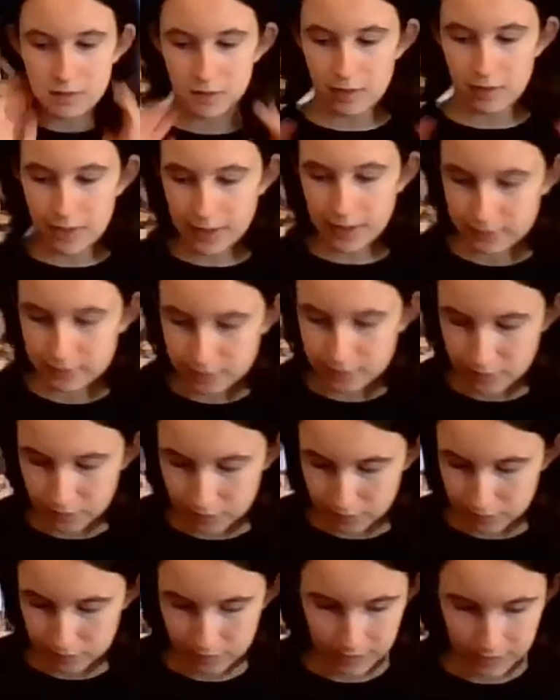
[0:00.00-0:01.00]
Alright,
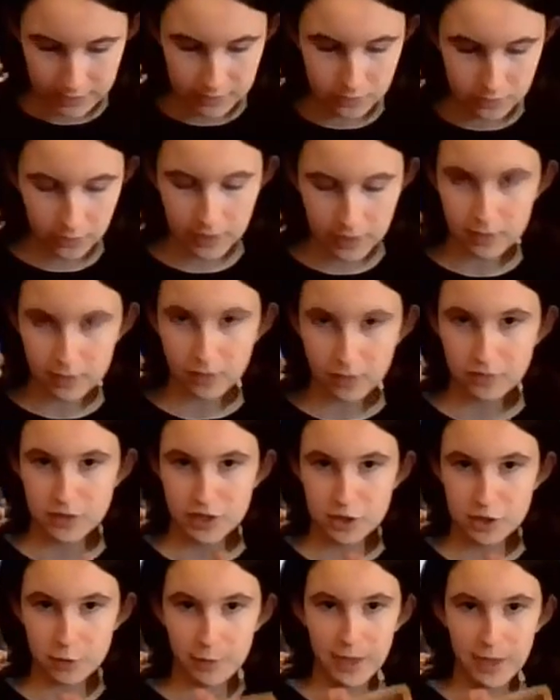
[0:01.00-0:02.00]
so that is quite a lot of
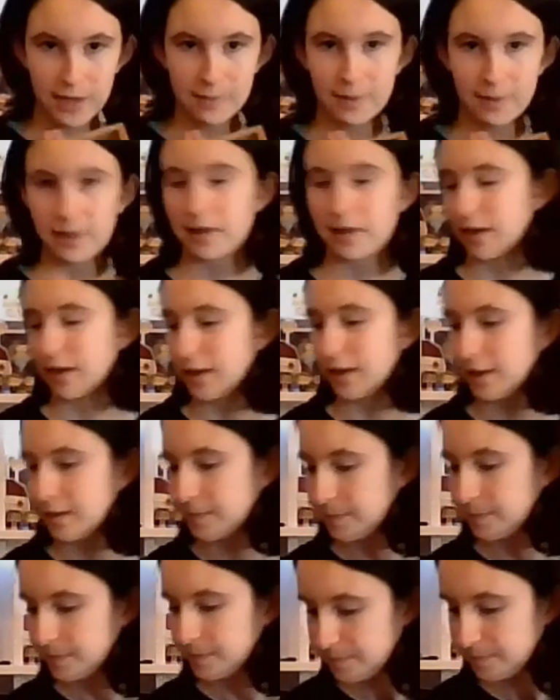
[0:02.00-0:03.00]
tissue paper.
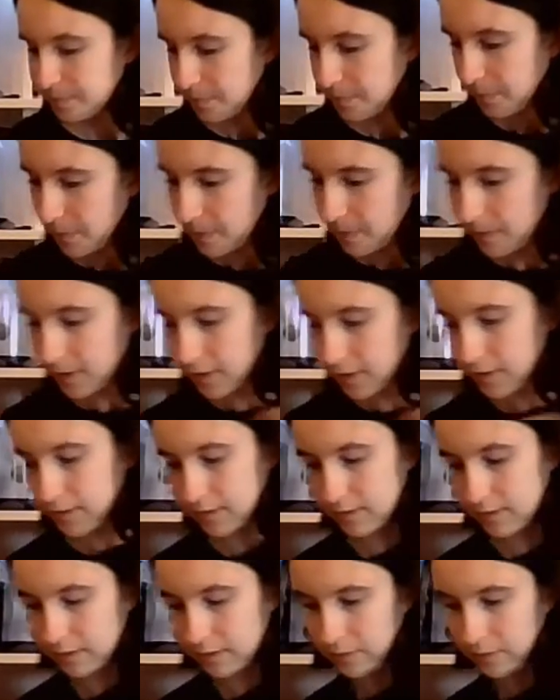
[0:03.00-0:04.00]

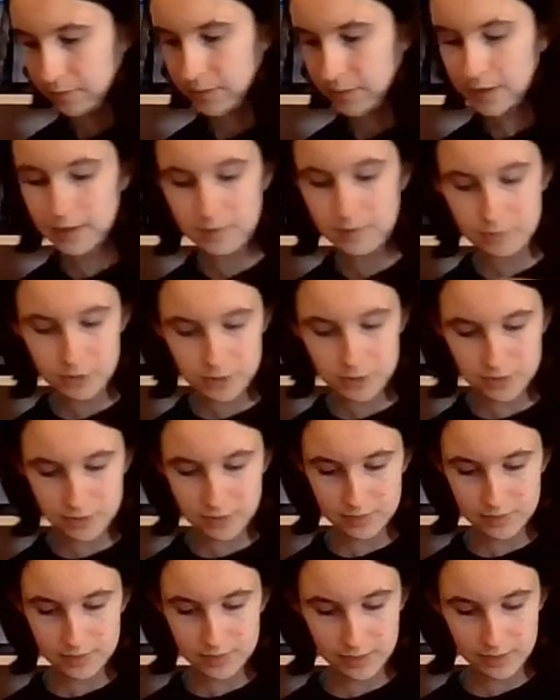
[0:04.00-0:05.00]
And then we're just
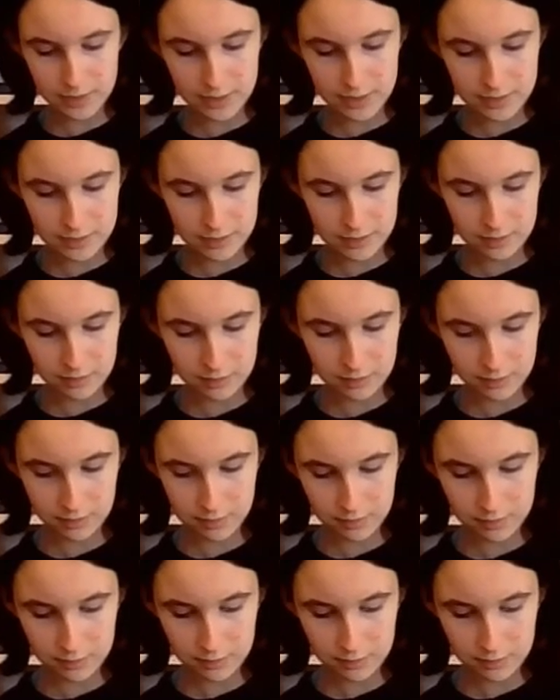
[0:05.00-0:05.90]
going to stick these in.